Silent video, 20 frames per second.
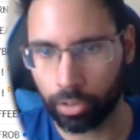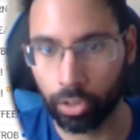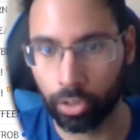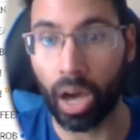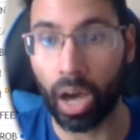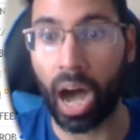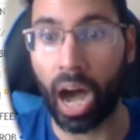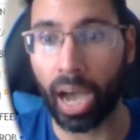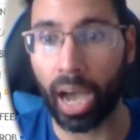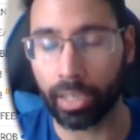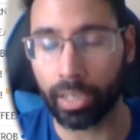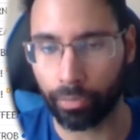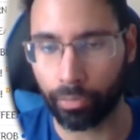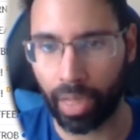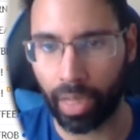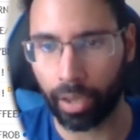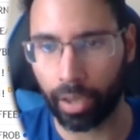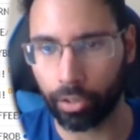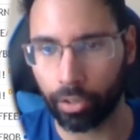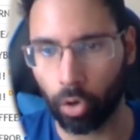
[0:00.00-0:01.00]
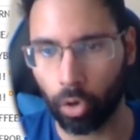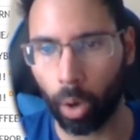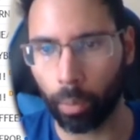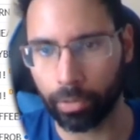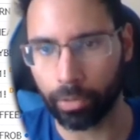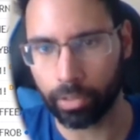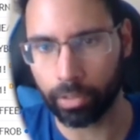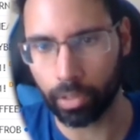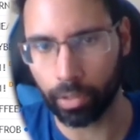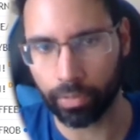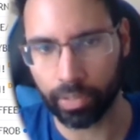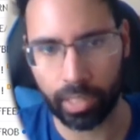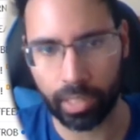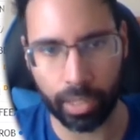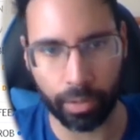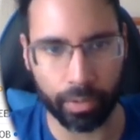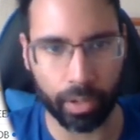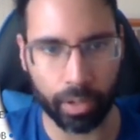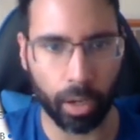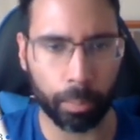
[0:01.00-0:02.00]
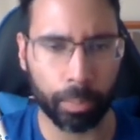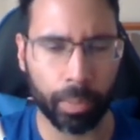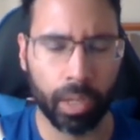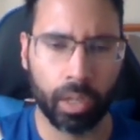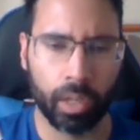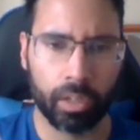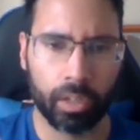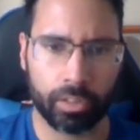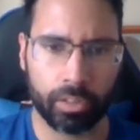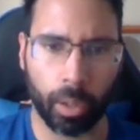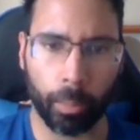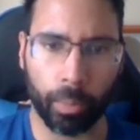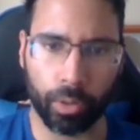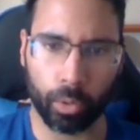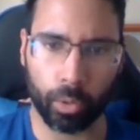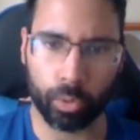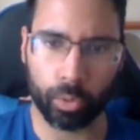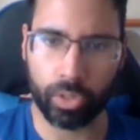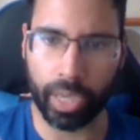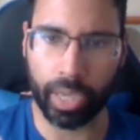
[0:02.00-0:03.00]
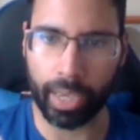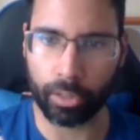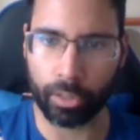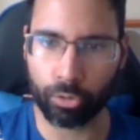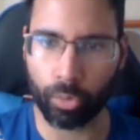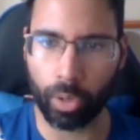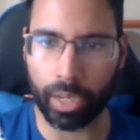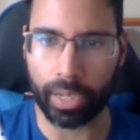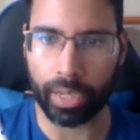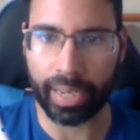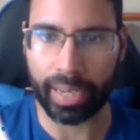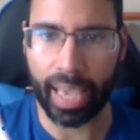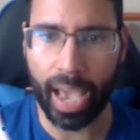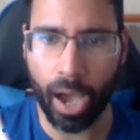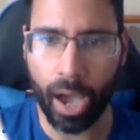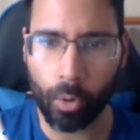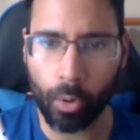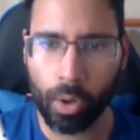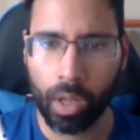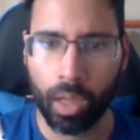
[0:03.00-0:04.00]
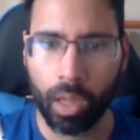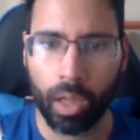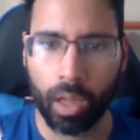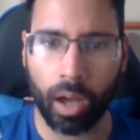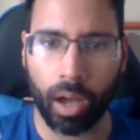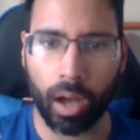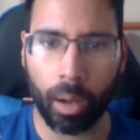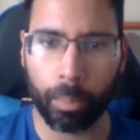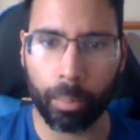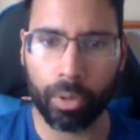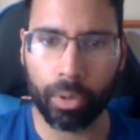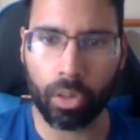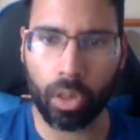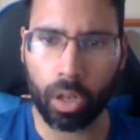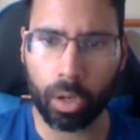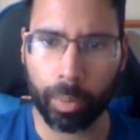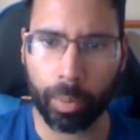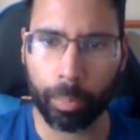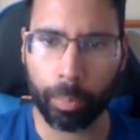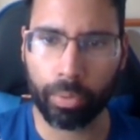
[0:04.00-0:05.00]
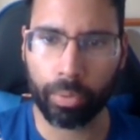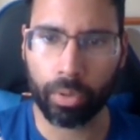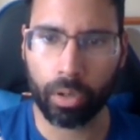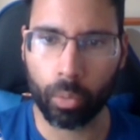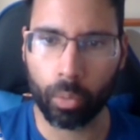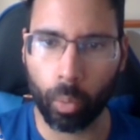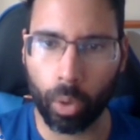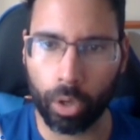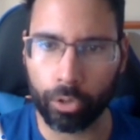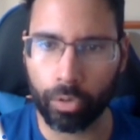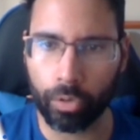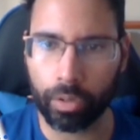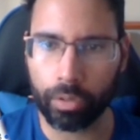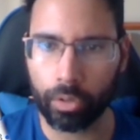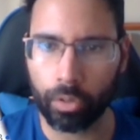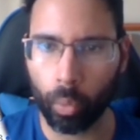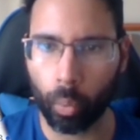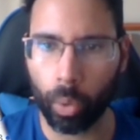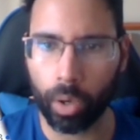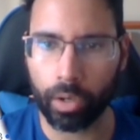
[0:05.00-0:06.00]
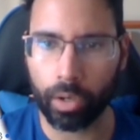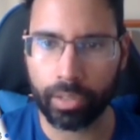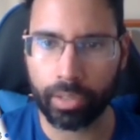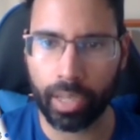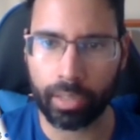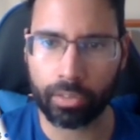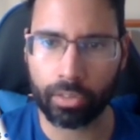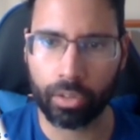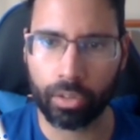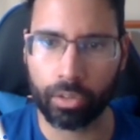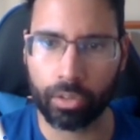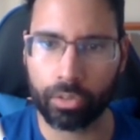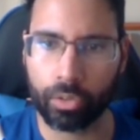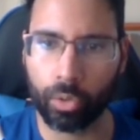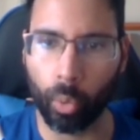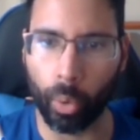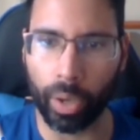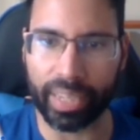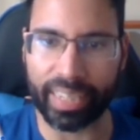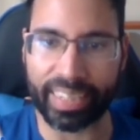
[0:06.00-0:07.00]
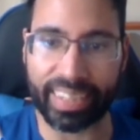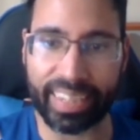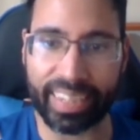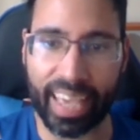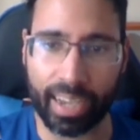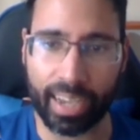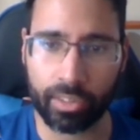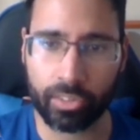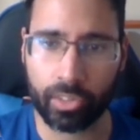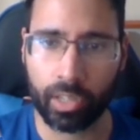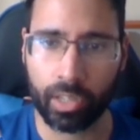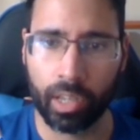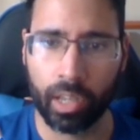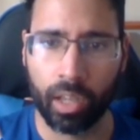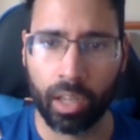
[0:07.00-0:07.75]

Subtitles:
the highs of that year. Obviously, it's given up some of those gains right now, but a lot of people are wondering, where Tesla is going next.